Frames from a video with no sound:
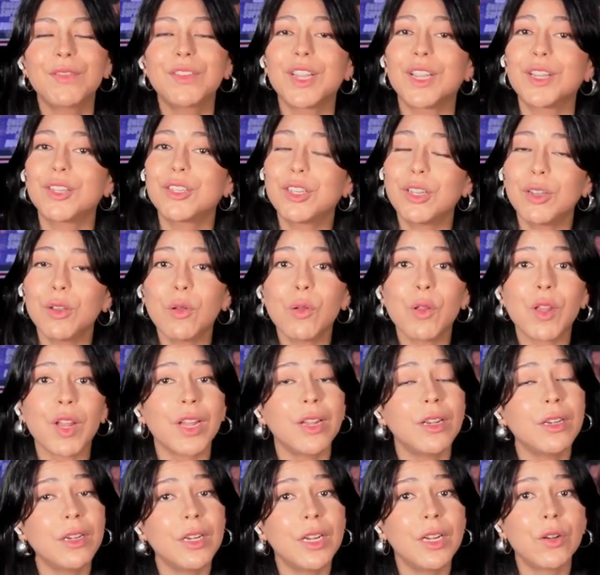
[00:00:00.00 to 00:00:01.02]
if tattoos
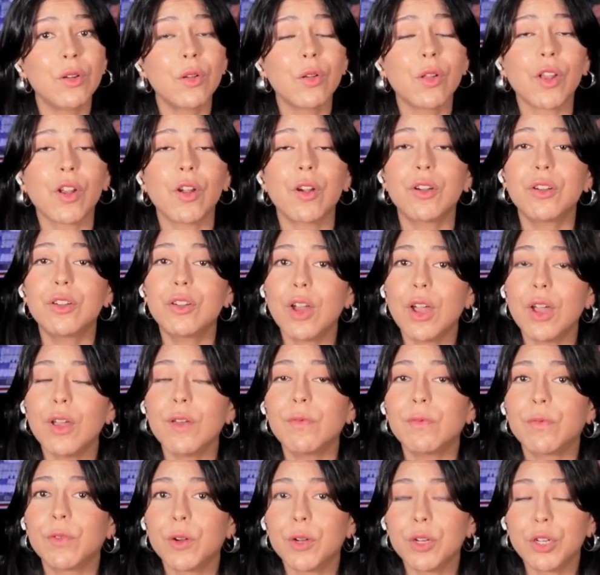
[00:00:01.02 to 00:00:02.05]
and needles are
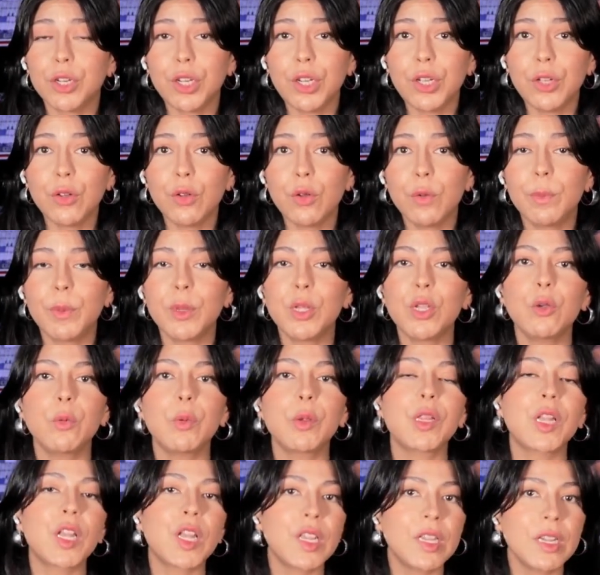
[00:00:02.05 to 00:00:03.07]
not for you, but you
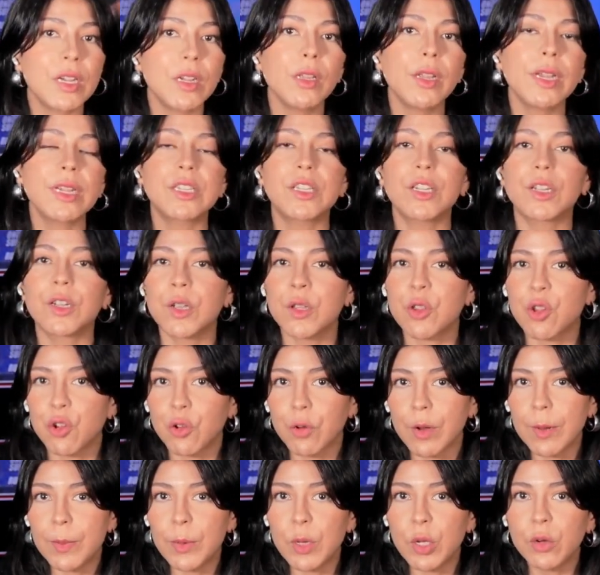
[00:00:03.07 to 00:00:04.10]
would still like to
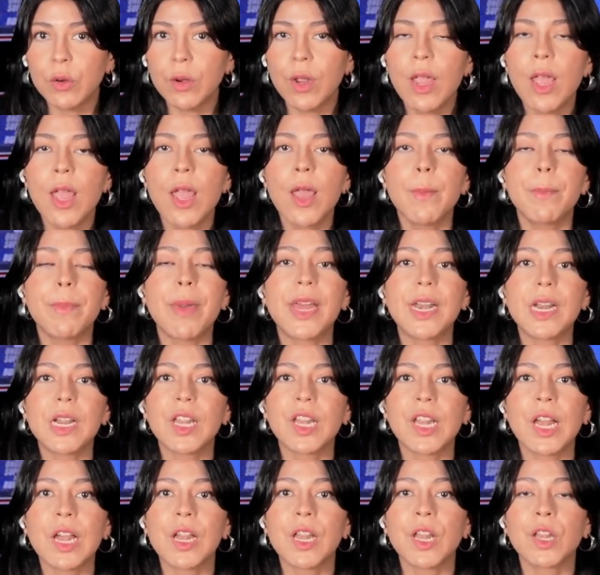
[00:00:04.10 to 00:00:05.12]
contribute, Bada
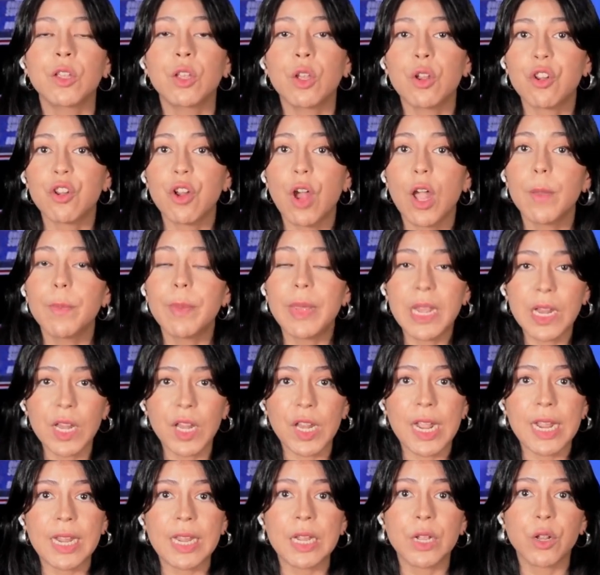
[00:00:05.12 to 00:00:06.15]
says the shop
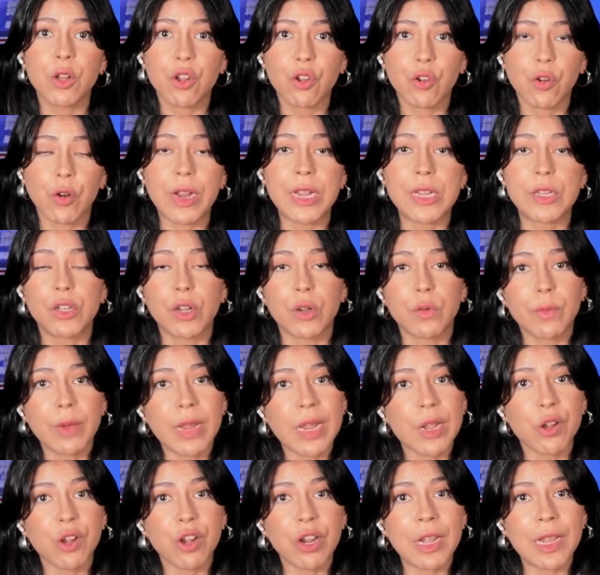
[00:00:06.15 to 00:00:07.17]
is taking straight
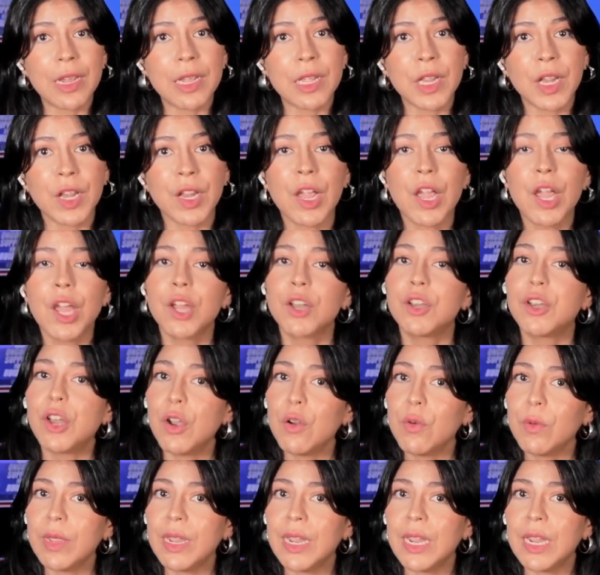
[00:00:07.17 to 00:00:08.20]
donations,
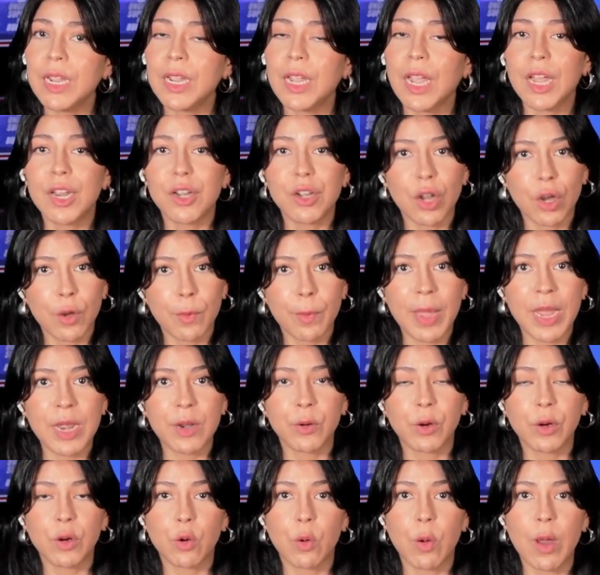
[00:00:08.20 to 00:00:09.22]
no ink and no
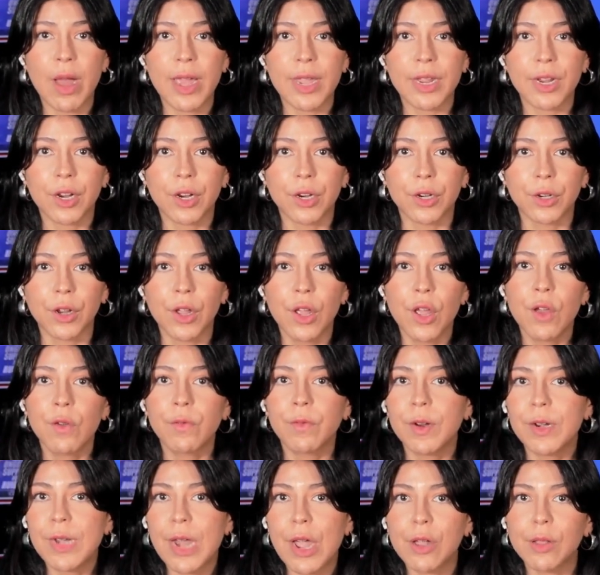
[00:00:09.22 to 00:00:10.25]
pain required.
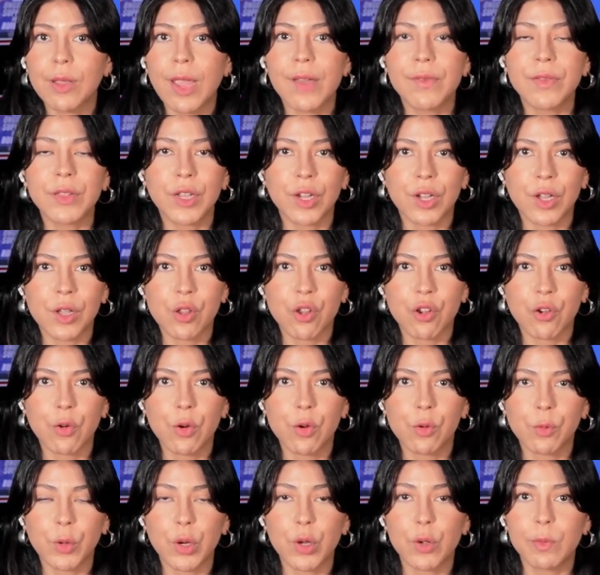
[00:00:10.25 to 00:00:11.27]
For now, live in the
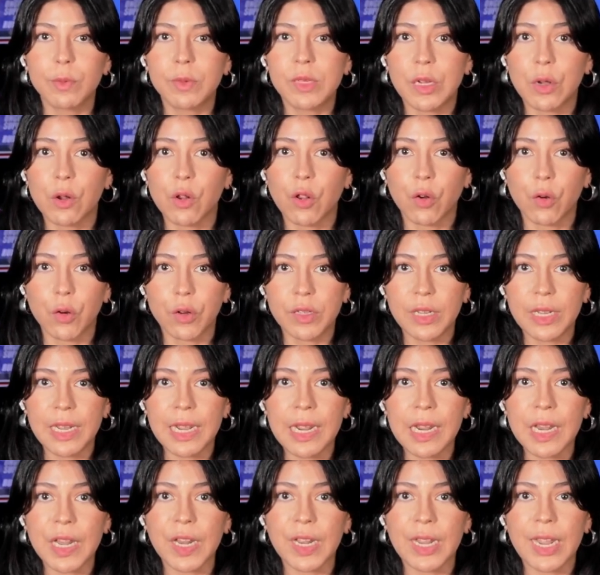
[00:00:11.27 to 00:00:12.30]
control room, Tirza
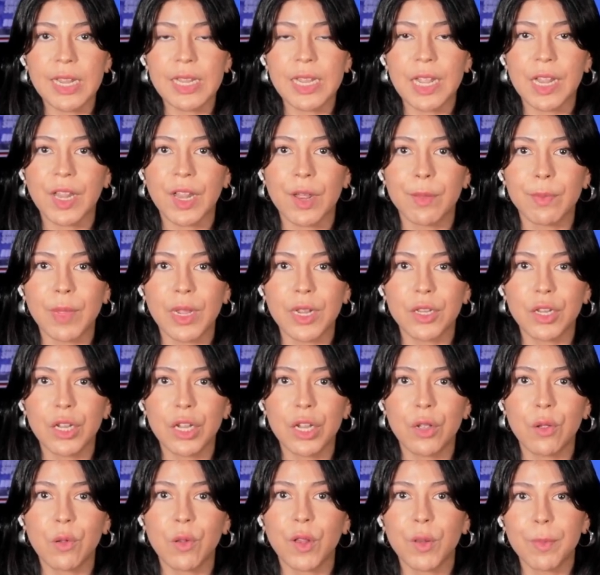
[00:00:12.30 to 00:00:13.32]
Ortiz, KTSM 9
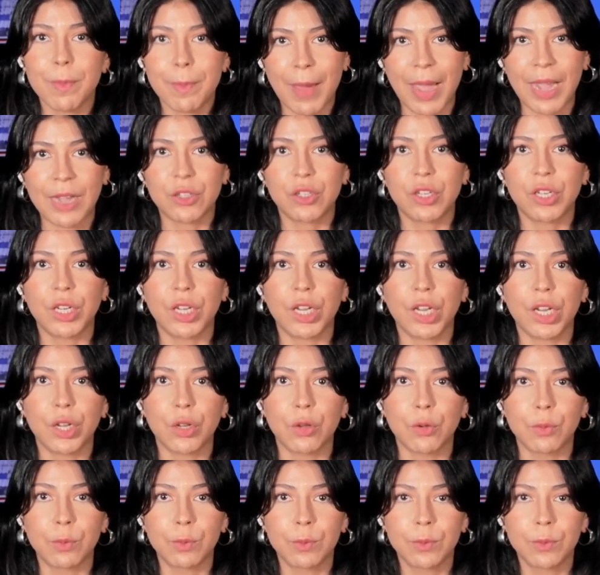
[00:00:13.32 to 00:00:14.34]
News, back to you.